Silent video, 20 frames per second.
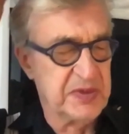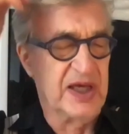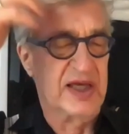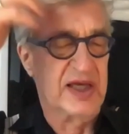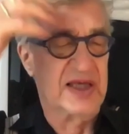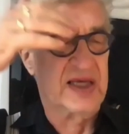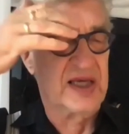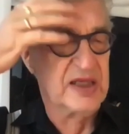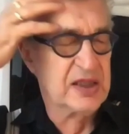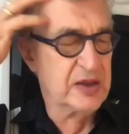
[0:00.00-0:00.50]
I
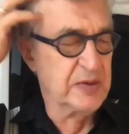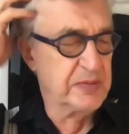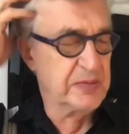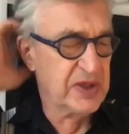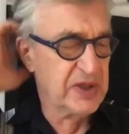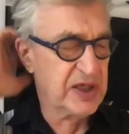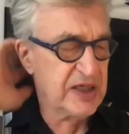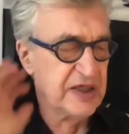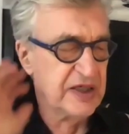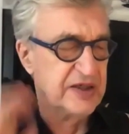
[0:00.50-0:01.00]
get
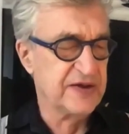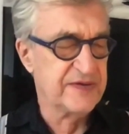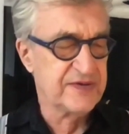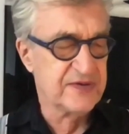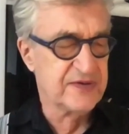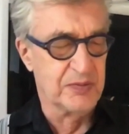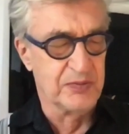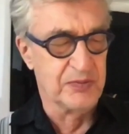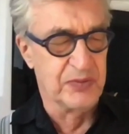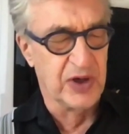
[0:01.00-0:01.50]
completely
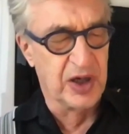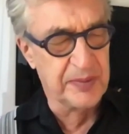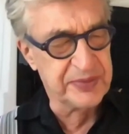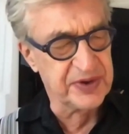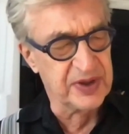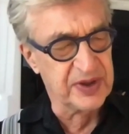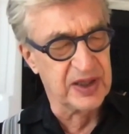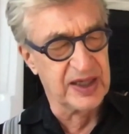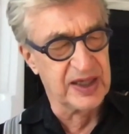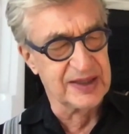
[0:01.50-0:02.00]

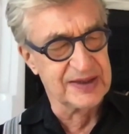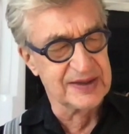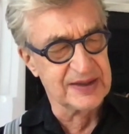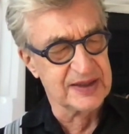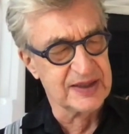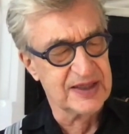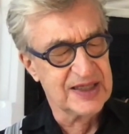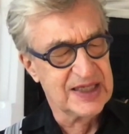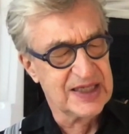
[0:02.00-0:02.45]
discombobulated